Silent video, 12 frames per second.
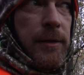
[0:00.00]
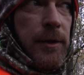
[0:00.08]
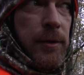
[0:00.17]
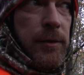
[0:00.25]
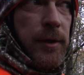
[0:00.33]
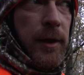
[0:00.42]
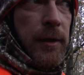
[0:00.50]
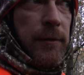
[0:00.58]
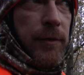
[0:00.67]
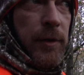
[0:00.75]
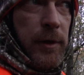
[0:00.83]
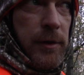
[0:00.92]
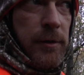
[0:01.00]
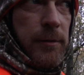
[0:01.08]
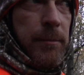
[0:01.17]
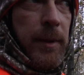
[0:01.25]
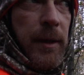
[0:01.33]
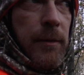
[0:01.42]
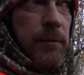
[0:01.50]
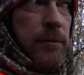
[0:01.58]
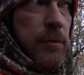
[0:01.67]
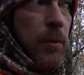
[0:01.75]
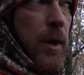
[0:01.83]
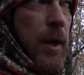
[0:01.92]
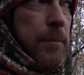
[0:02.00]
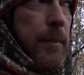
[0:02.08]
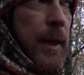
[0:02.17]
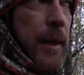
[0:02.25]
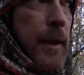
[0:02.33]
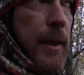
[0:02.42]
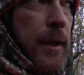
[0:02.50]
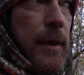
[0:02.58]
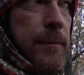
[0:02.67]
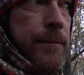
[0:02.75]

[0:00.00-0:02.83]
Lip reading: As you can see in the footage, there's a big swamp back there.